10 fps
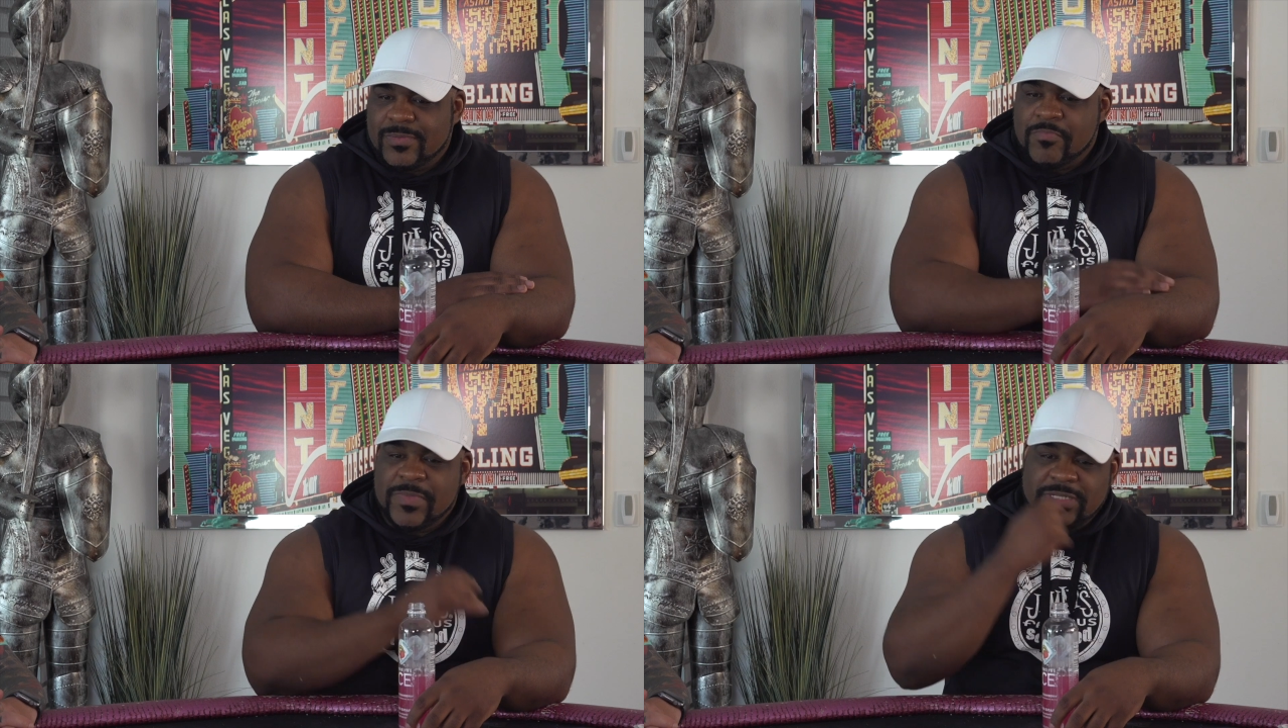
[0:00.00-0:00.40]

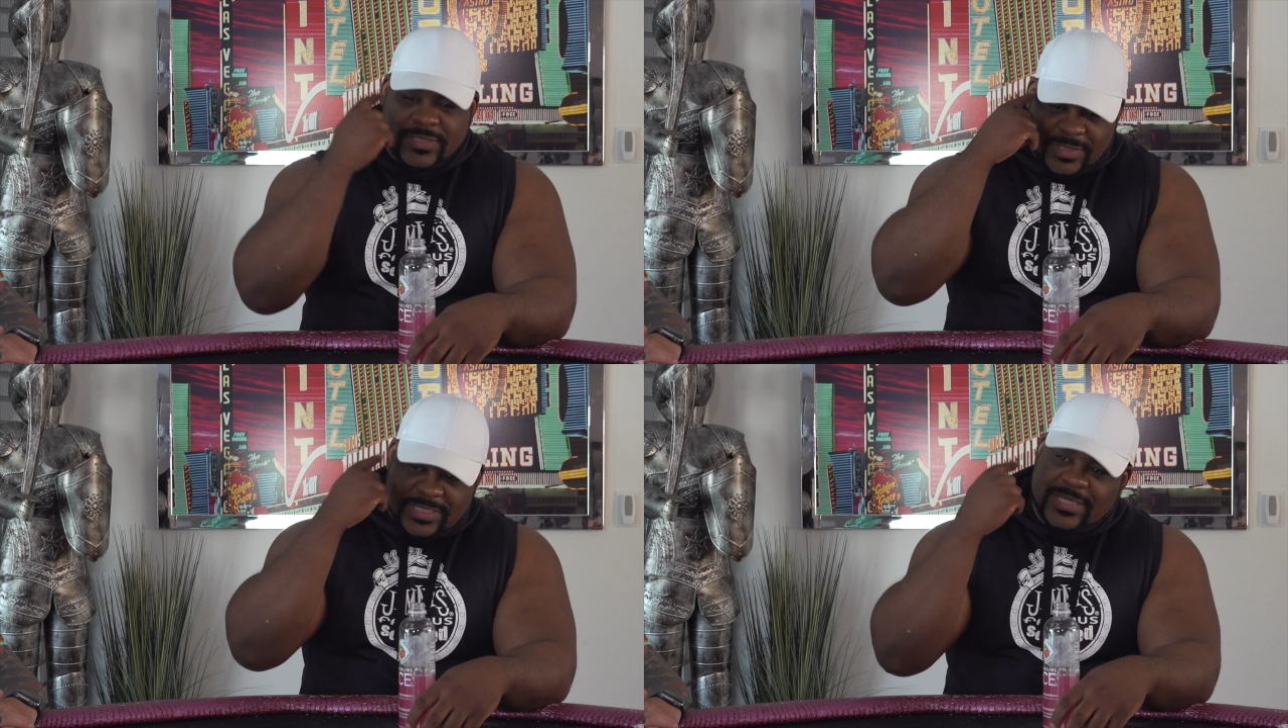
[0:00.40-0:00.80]

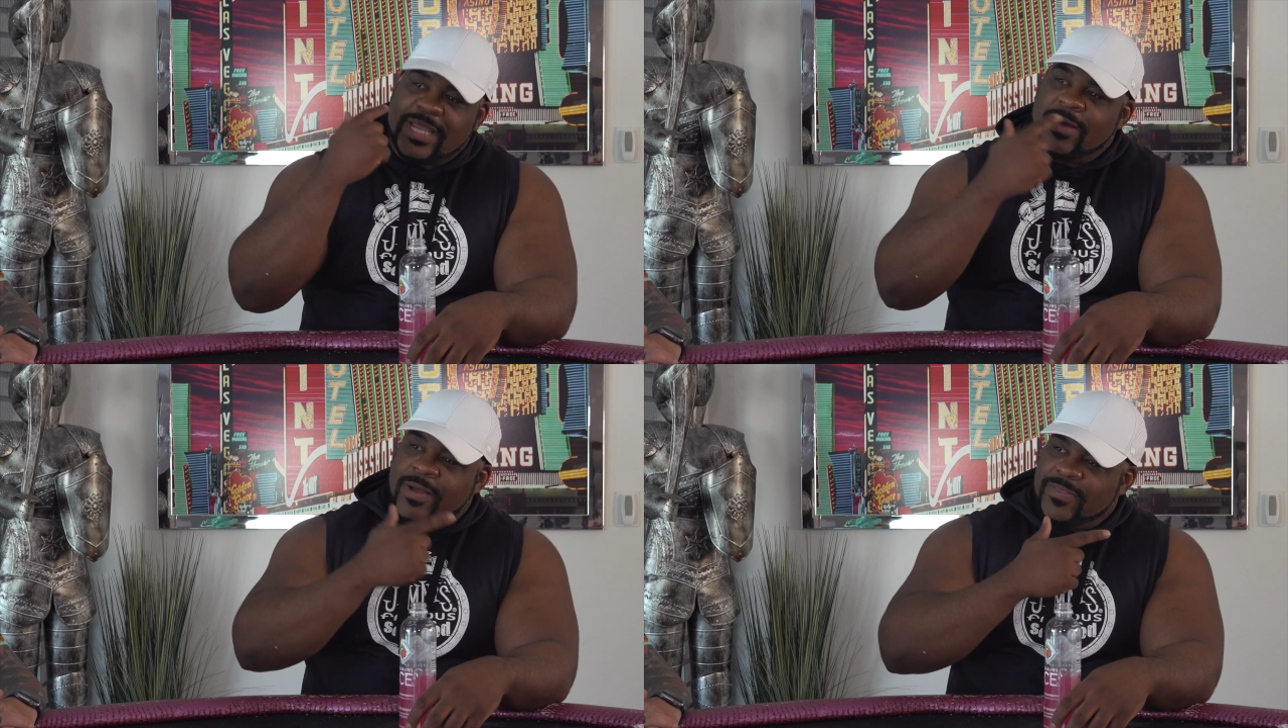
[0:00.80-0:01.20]
mentally
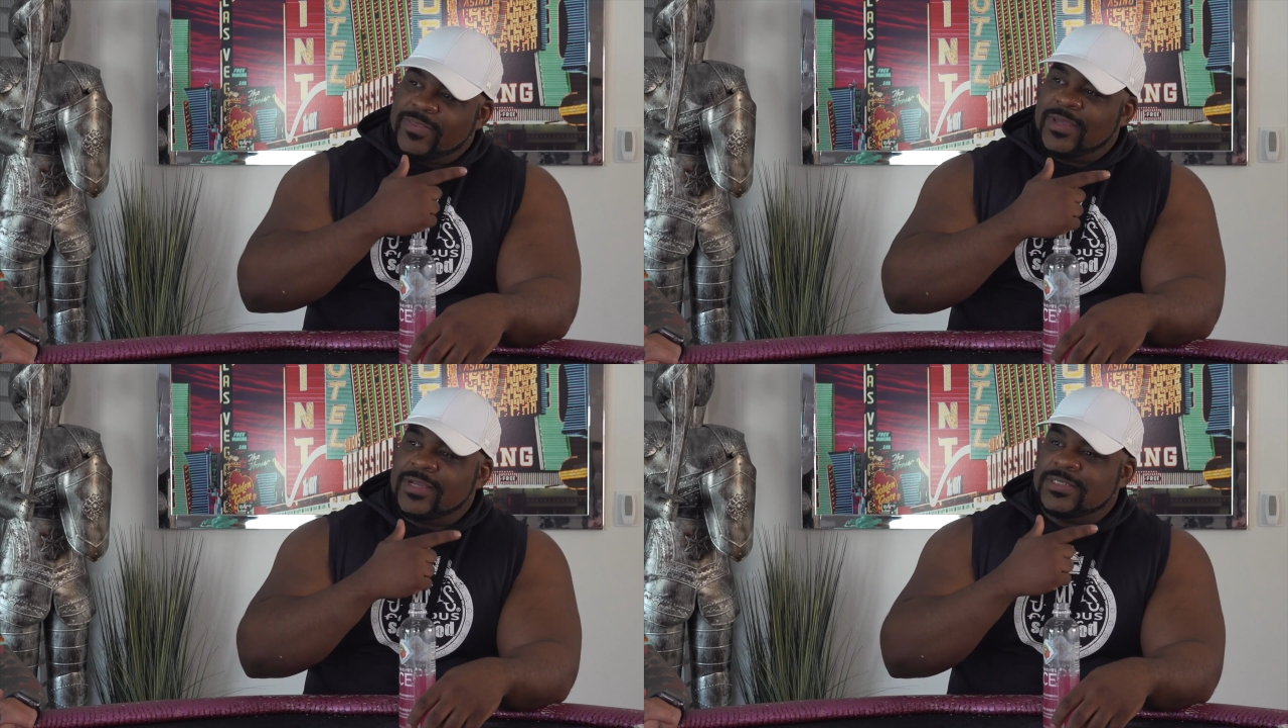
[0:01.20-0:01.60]
take on
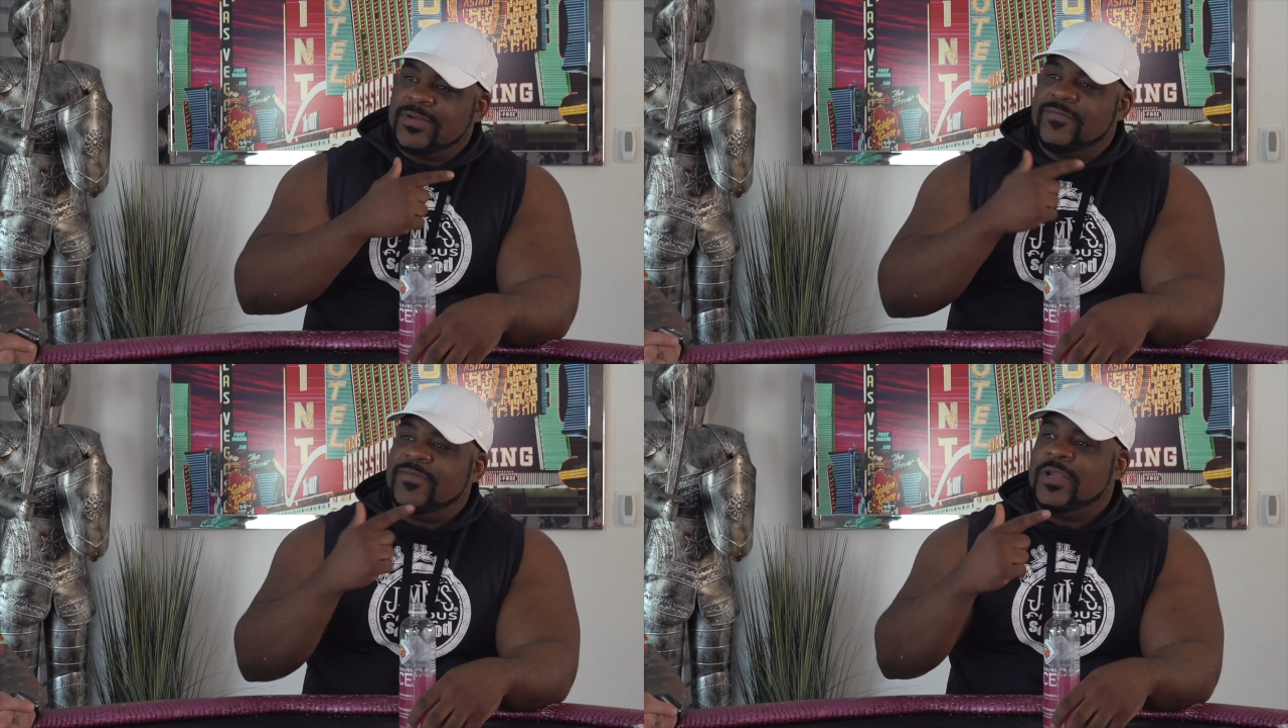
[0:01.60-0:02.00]
things
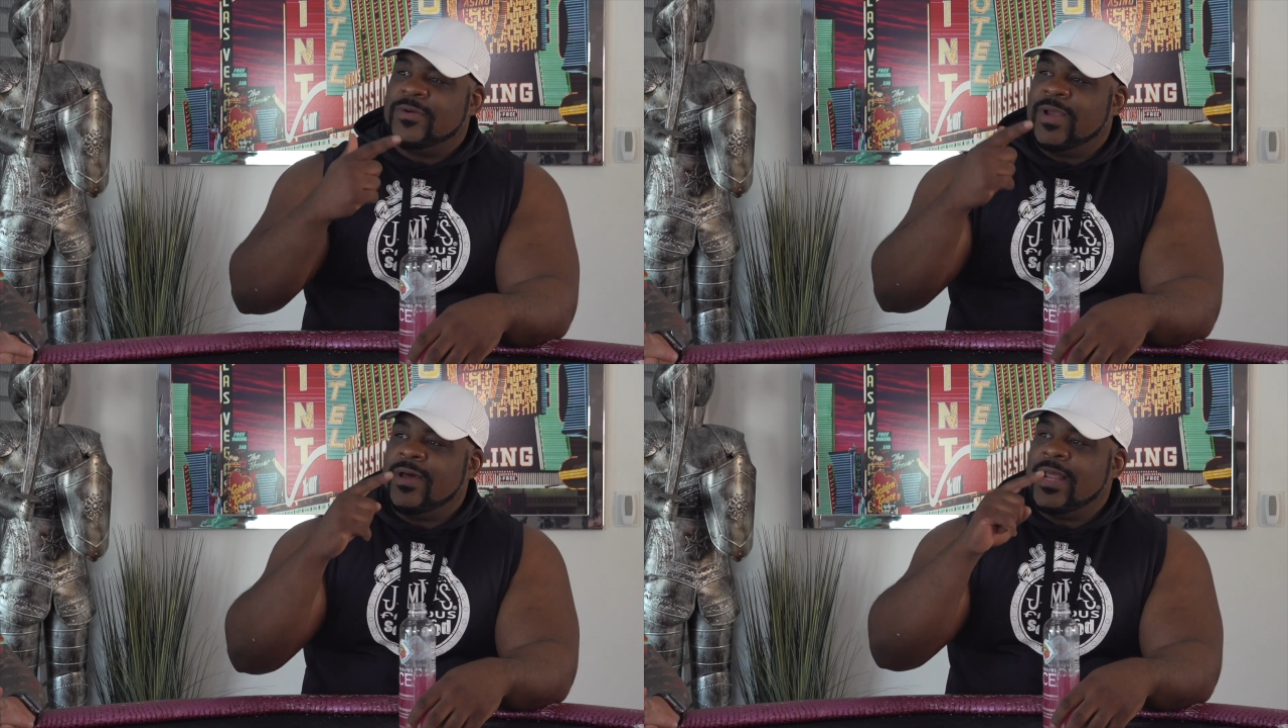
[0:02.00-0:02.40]
and
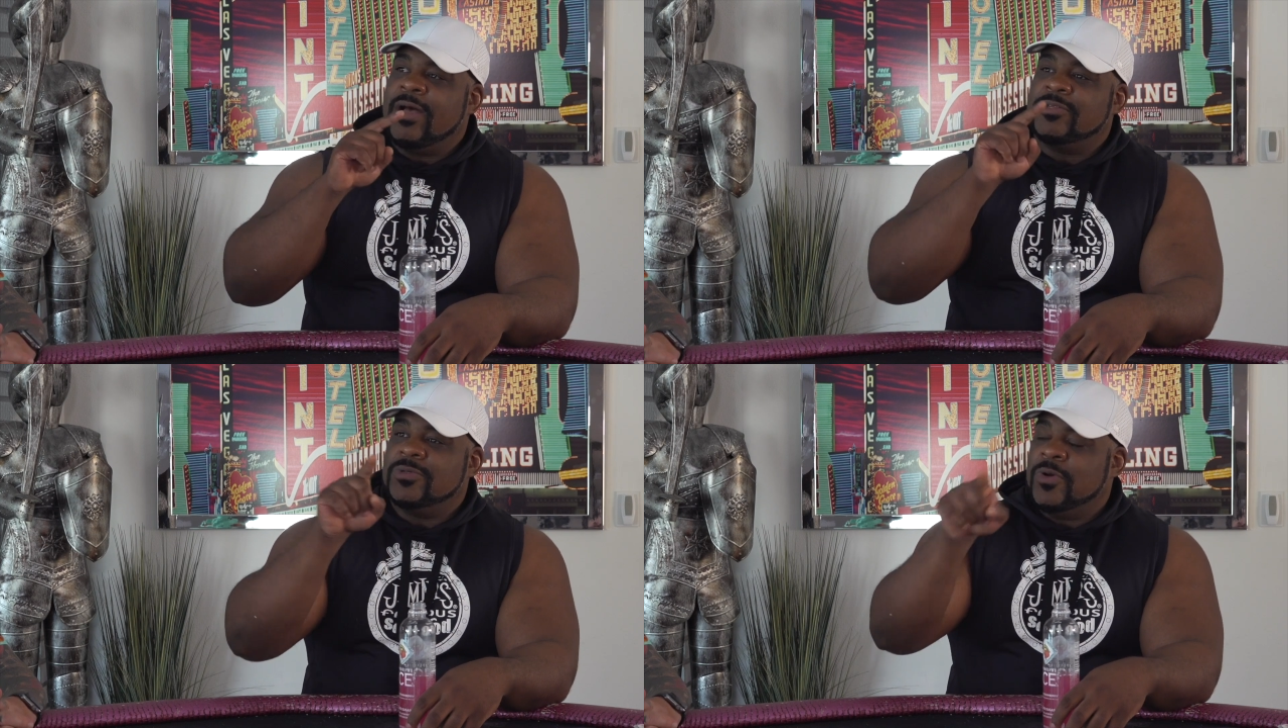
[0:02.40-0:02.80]
figure out how to